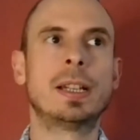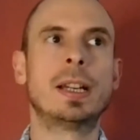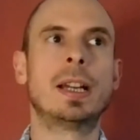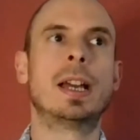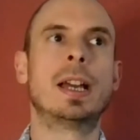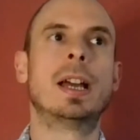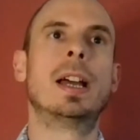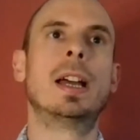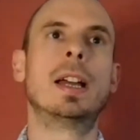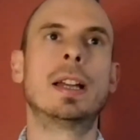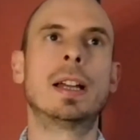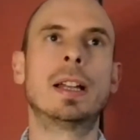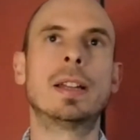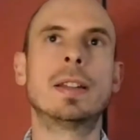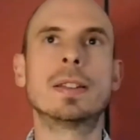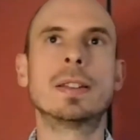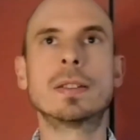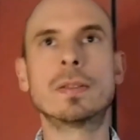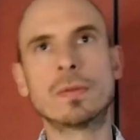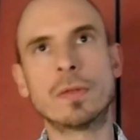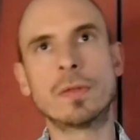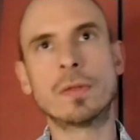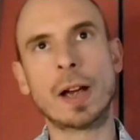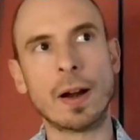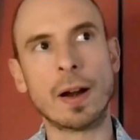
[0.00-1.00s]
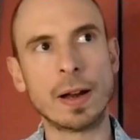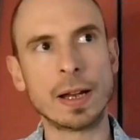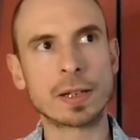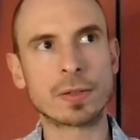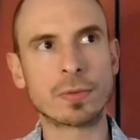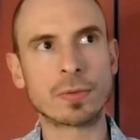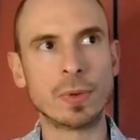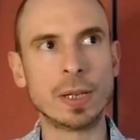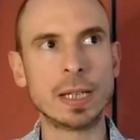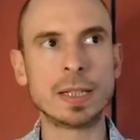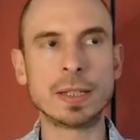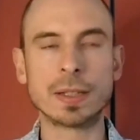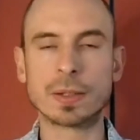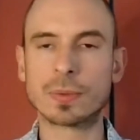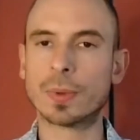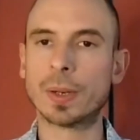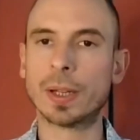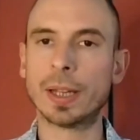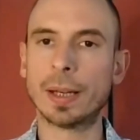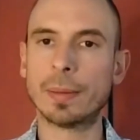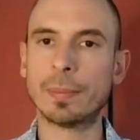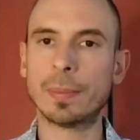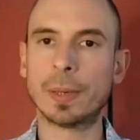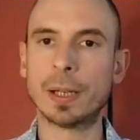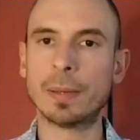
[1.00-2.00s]
And there's various reasons why
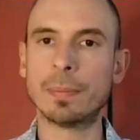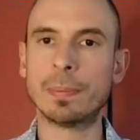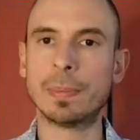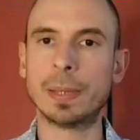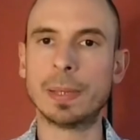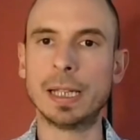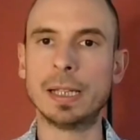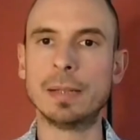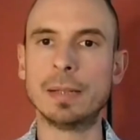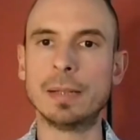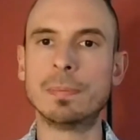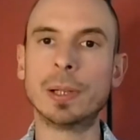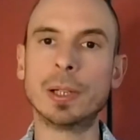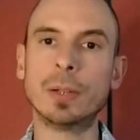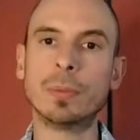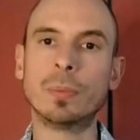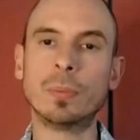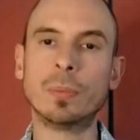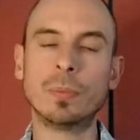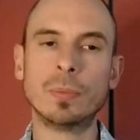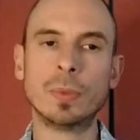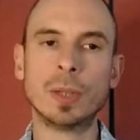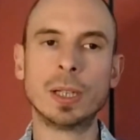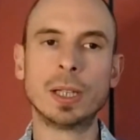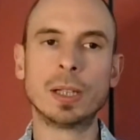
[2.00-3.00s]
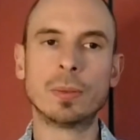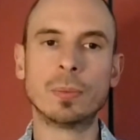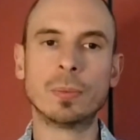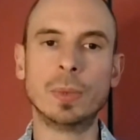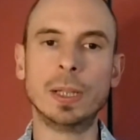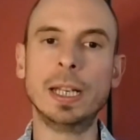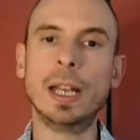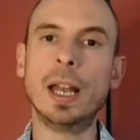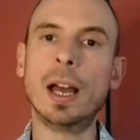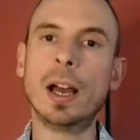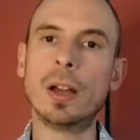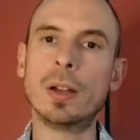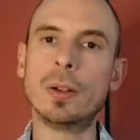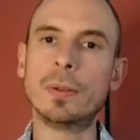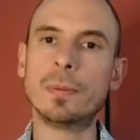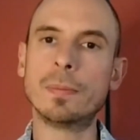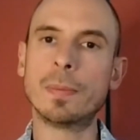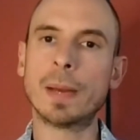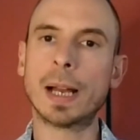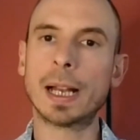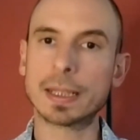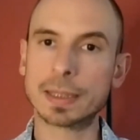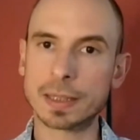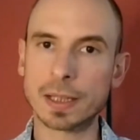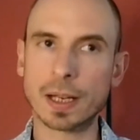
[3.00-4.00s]
that might be, but we know
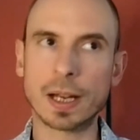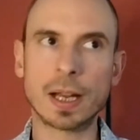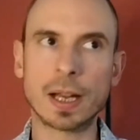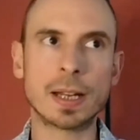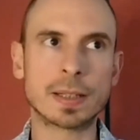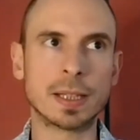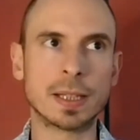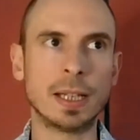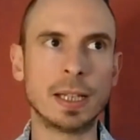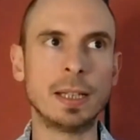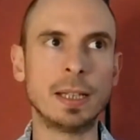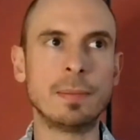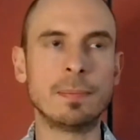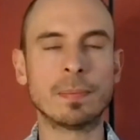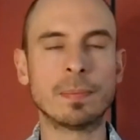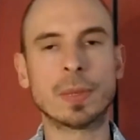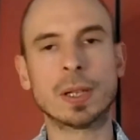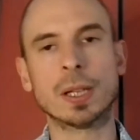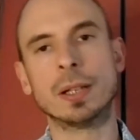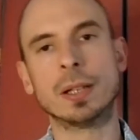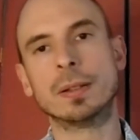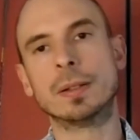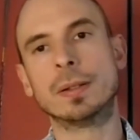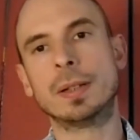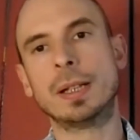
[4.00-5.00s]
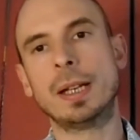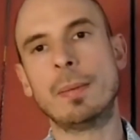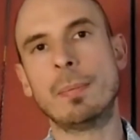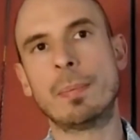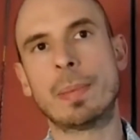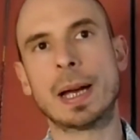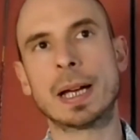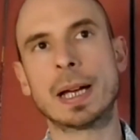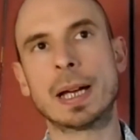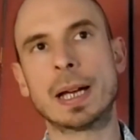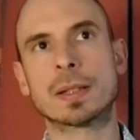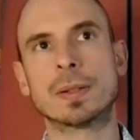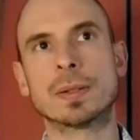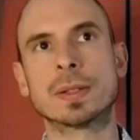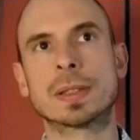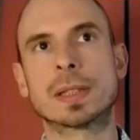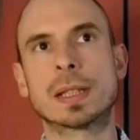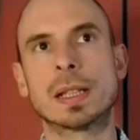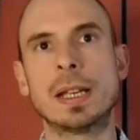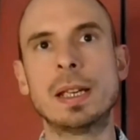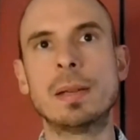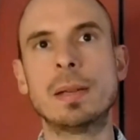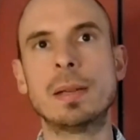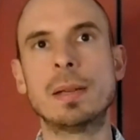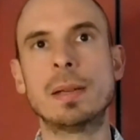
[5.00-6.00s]
anxiety can impact on
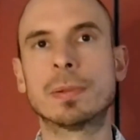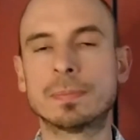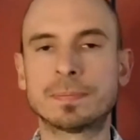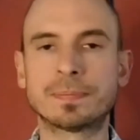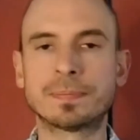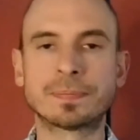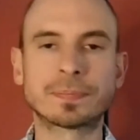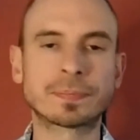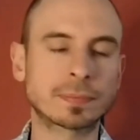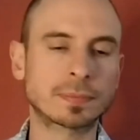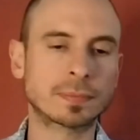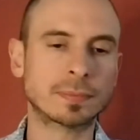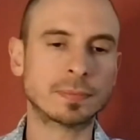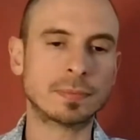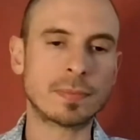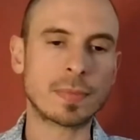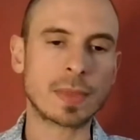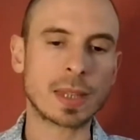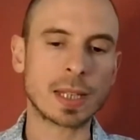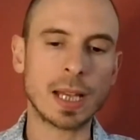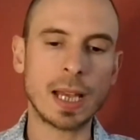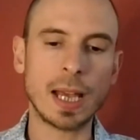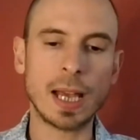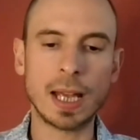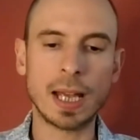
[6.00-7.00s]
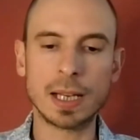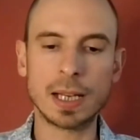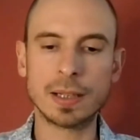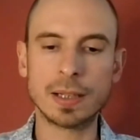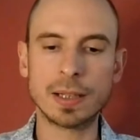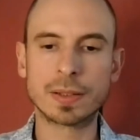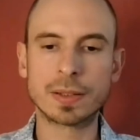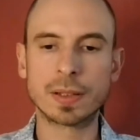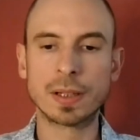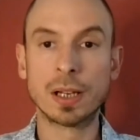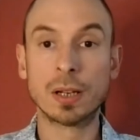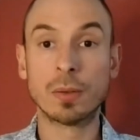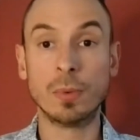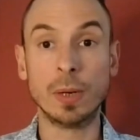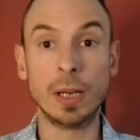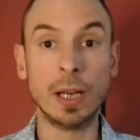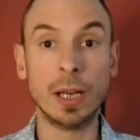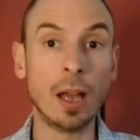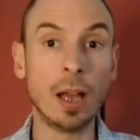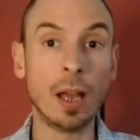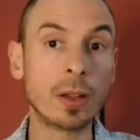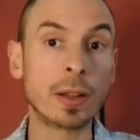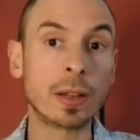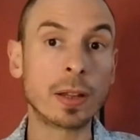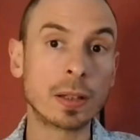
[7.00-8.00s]
sleep, and we
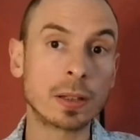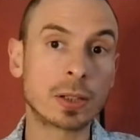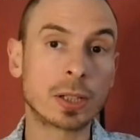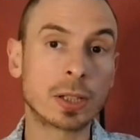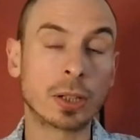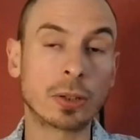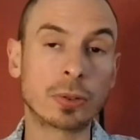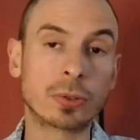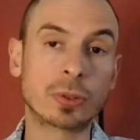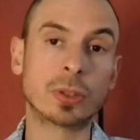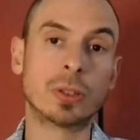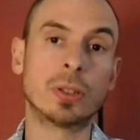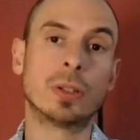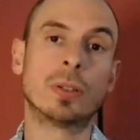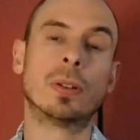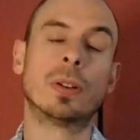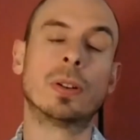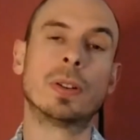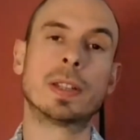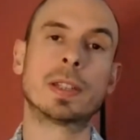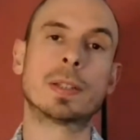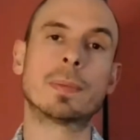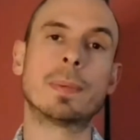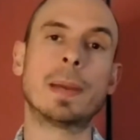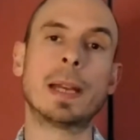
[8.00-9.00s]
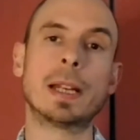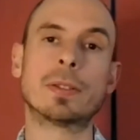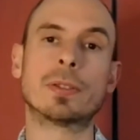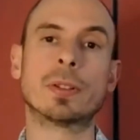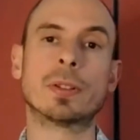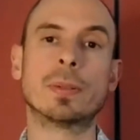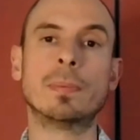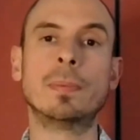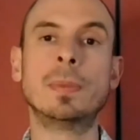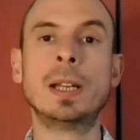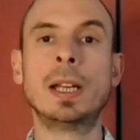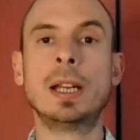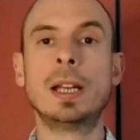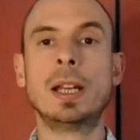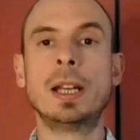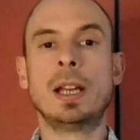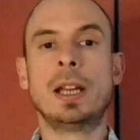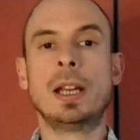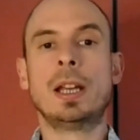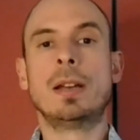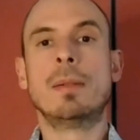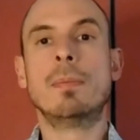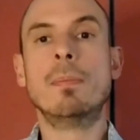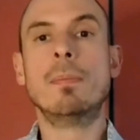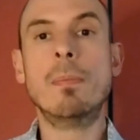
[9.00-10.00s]
know that children who are on the spectrum
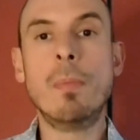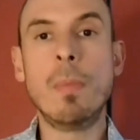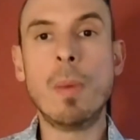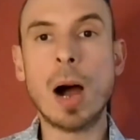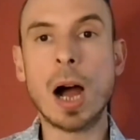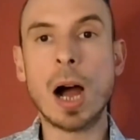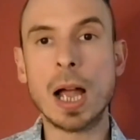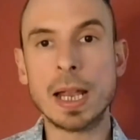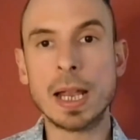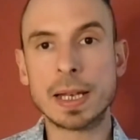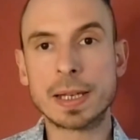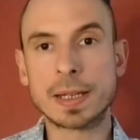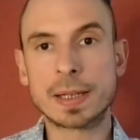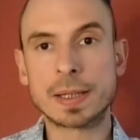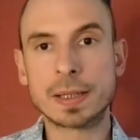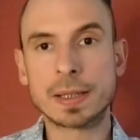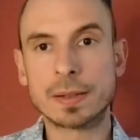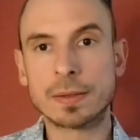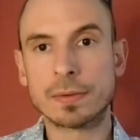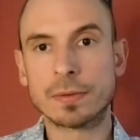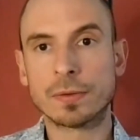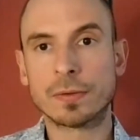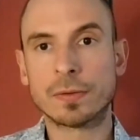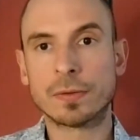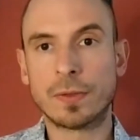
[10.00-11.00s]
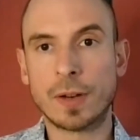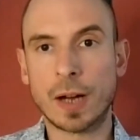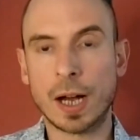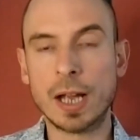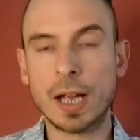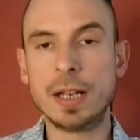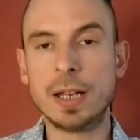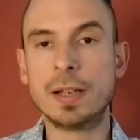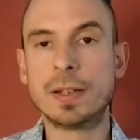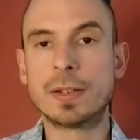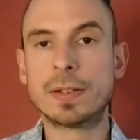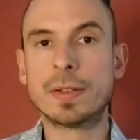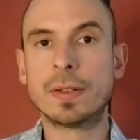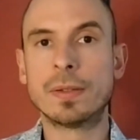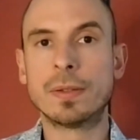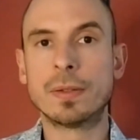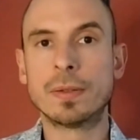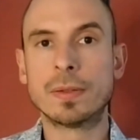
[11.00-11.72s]
might find